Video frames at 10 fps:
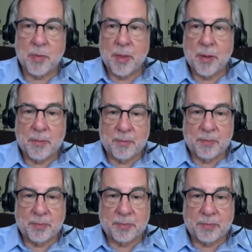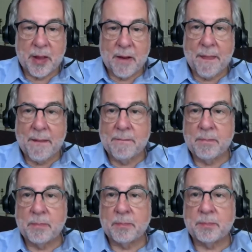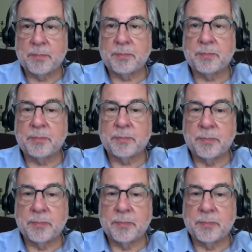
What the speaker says: Yeah, no, I think that's right. I agree